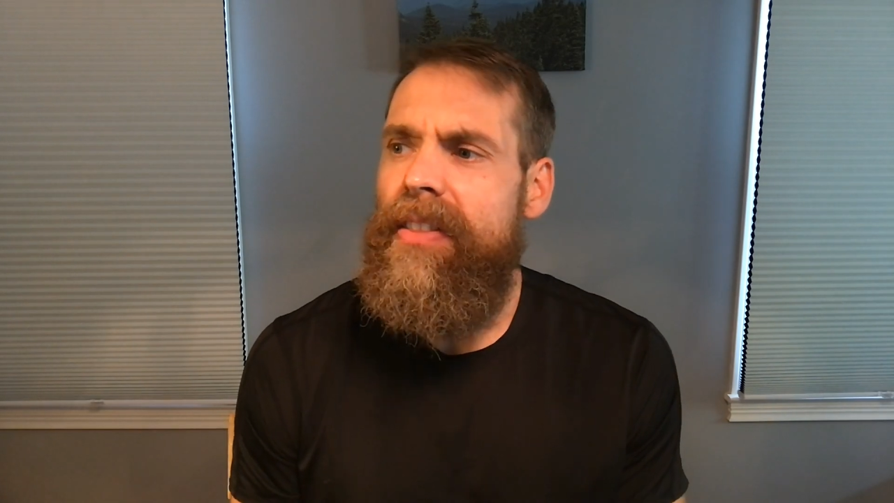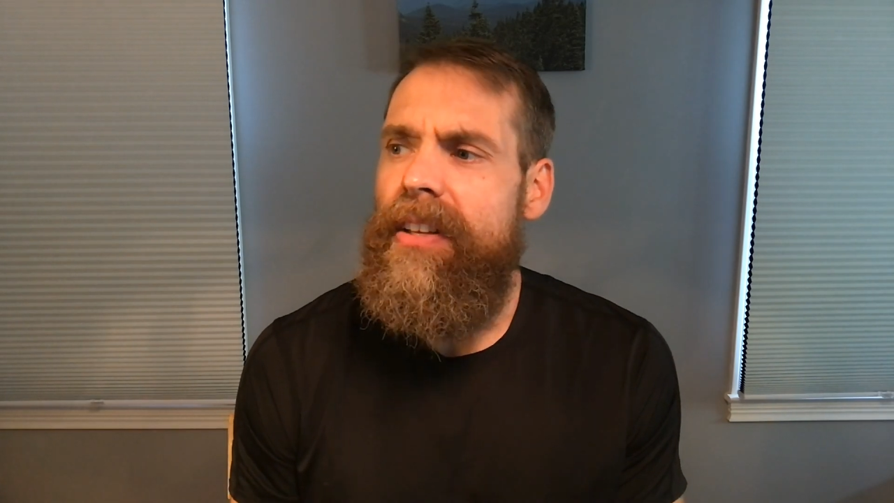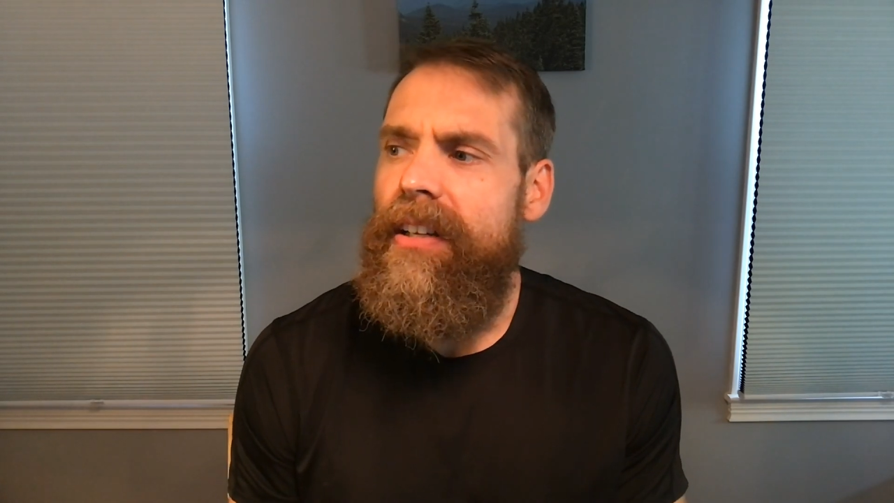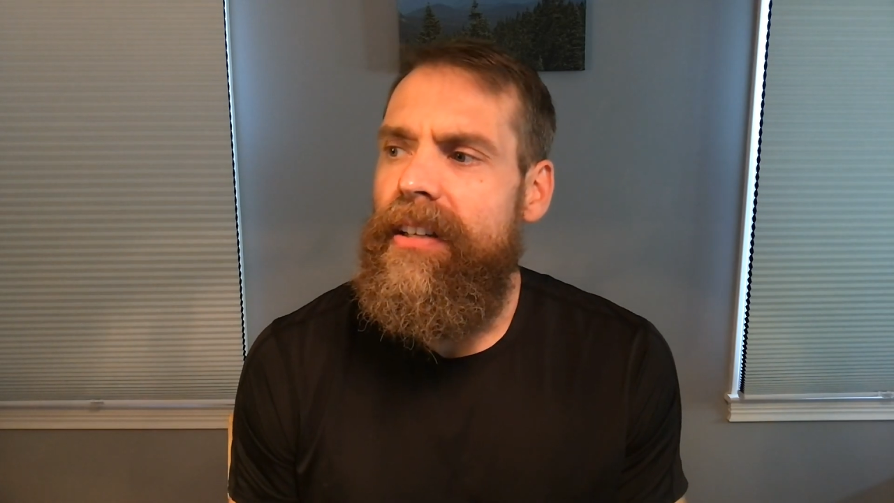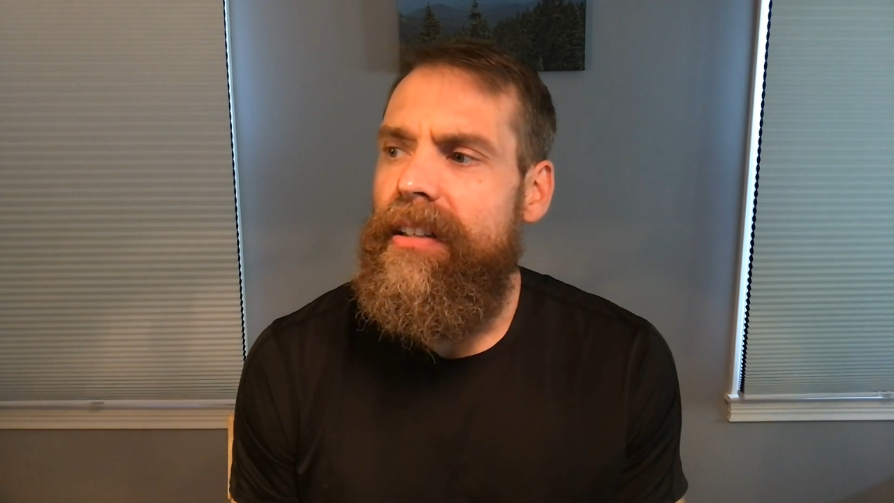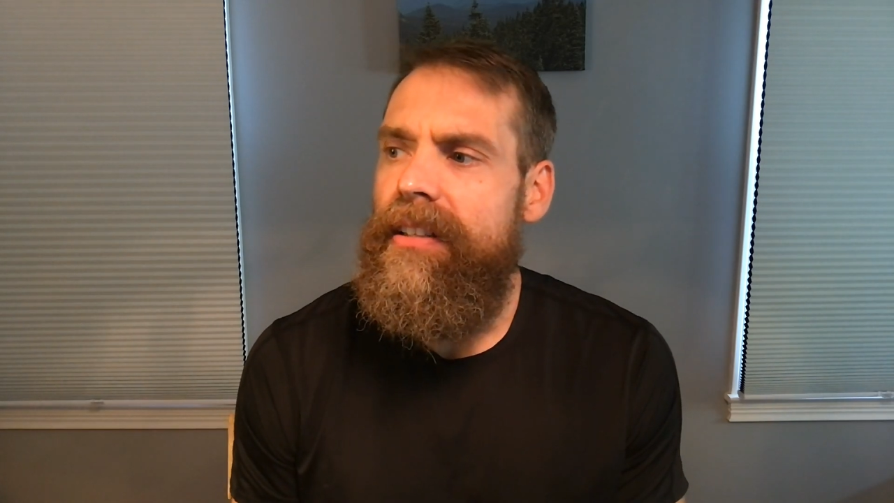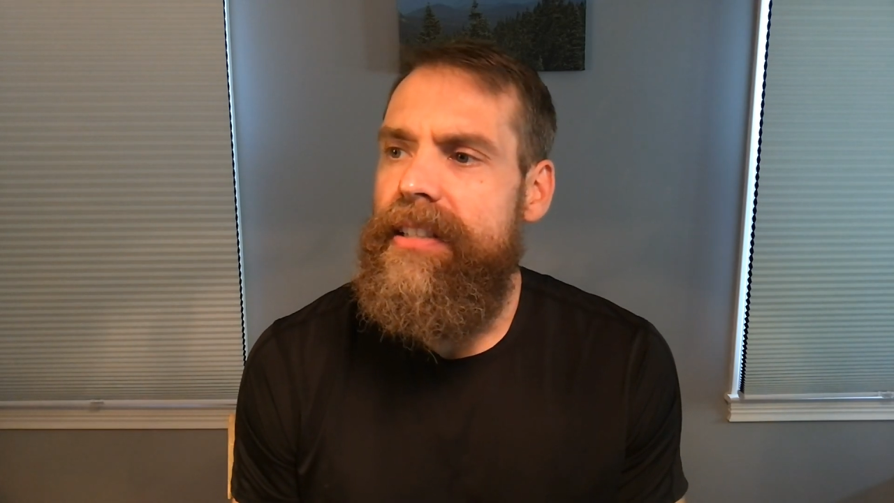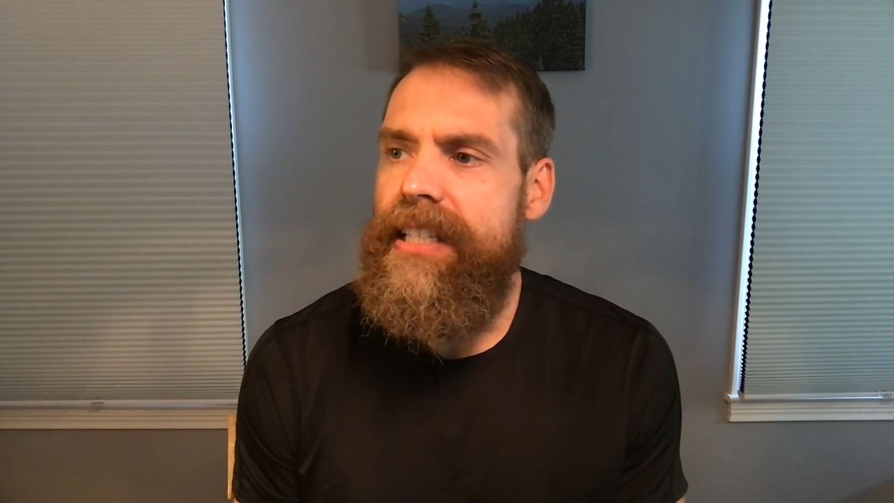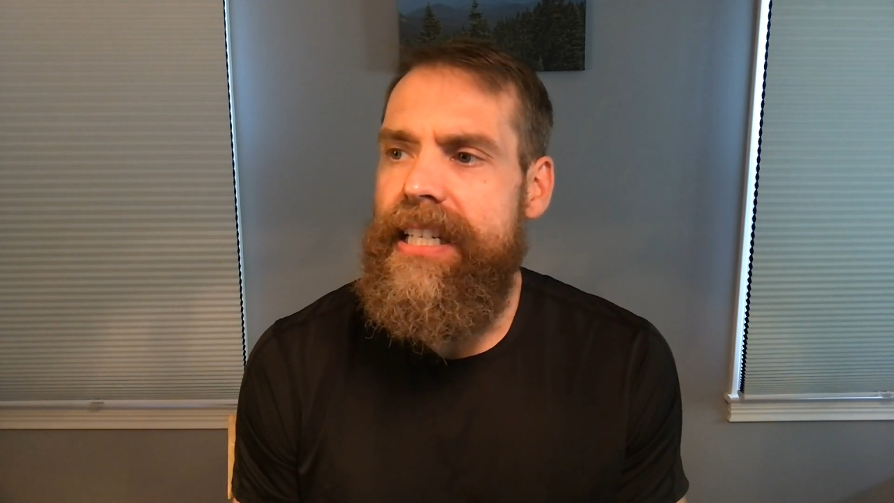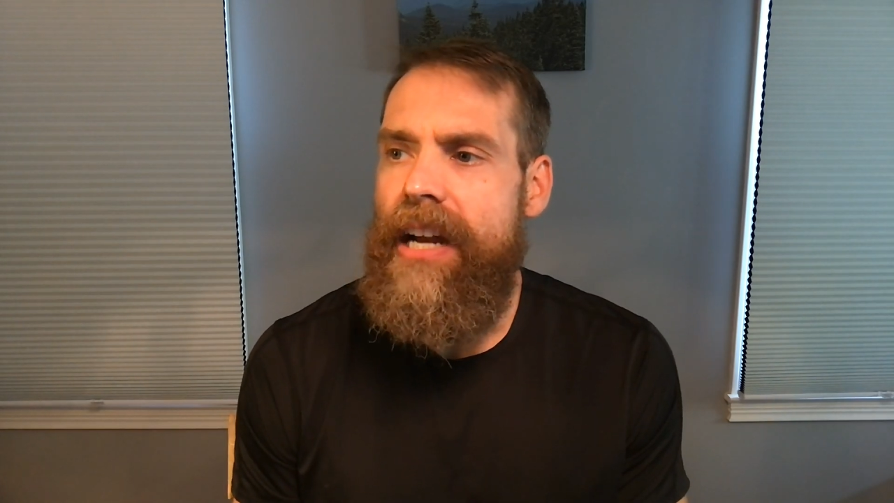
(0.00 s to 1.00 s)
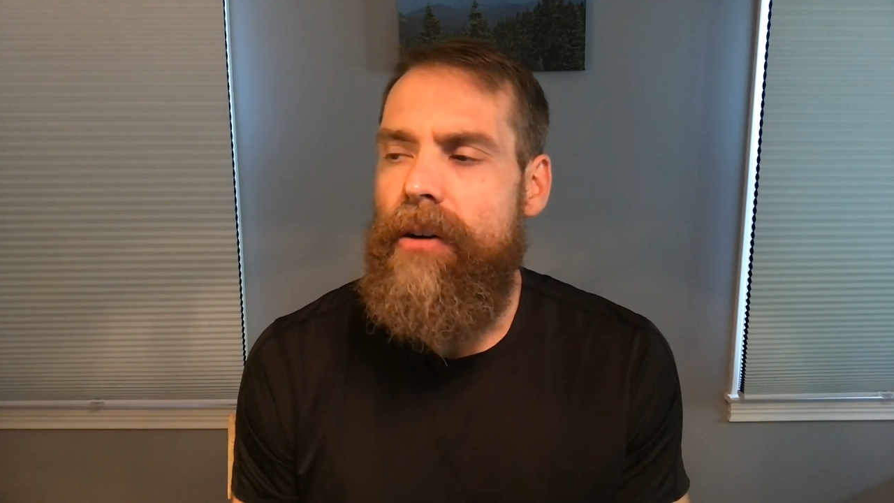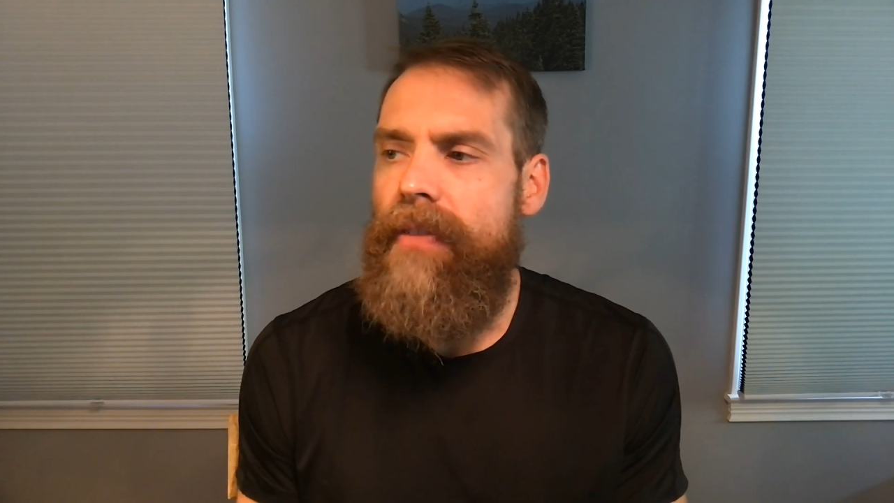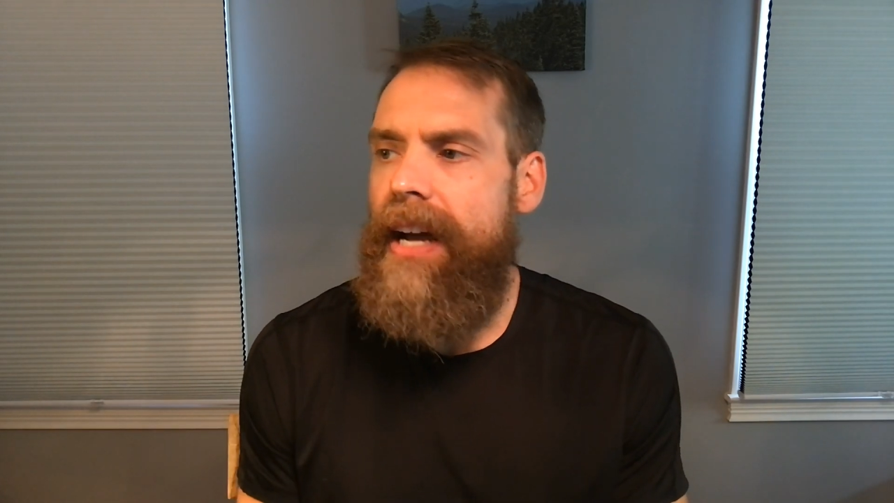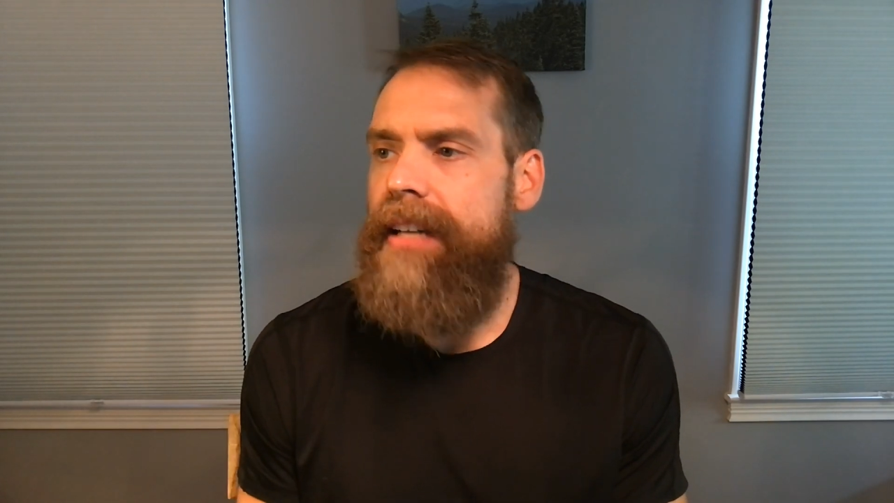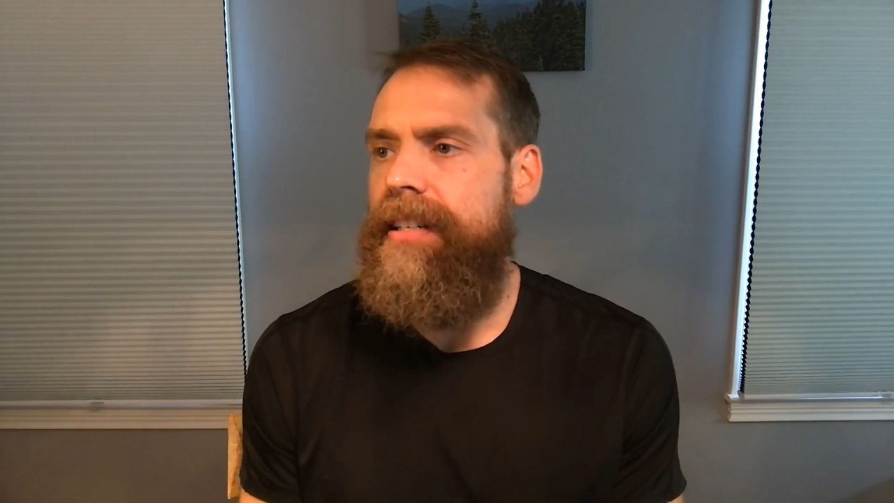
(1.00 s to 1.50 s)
the 16-hour fast